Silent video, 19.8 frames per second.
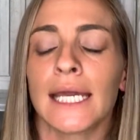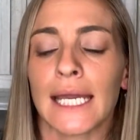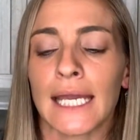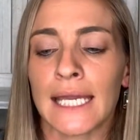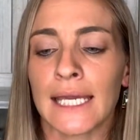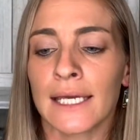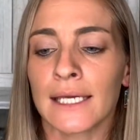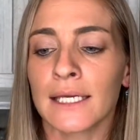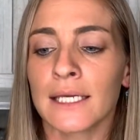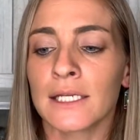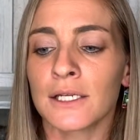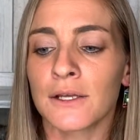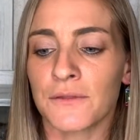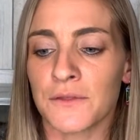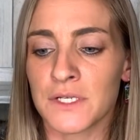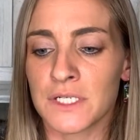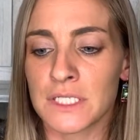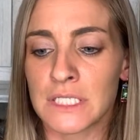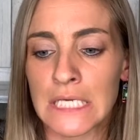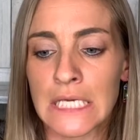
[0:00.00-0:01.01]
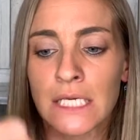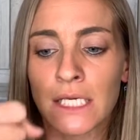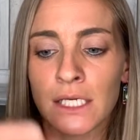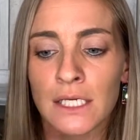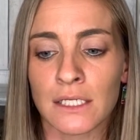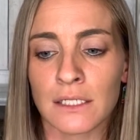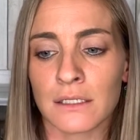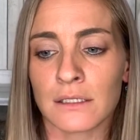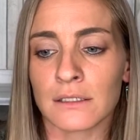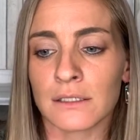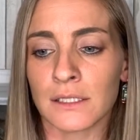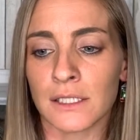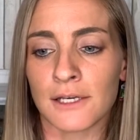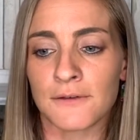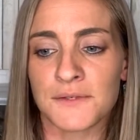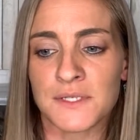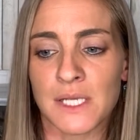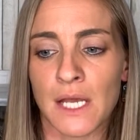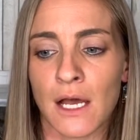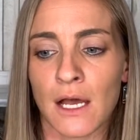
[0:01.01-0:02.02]
and the deacon
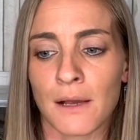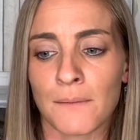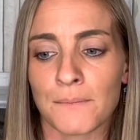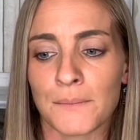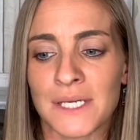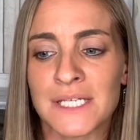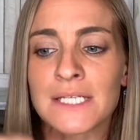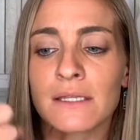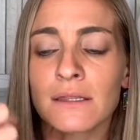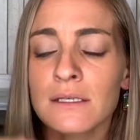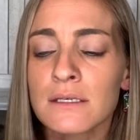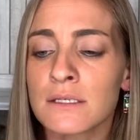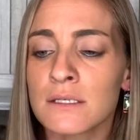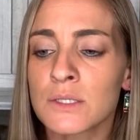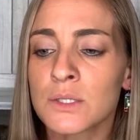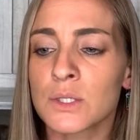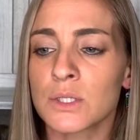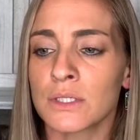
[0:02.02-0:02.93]
lifts up, is it the,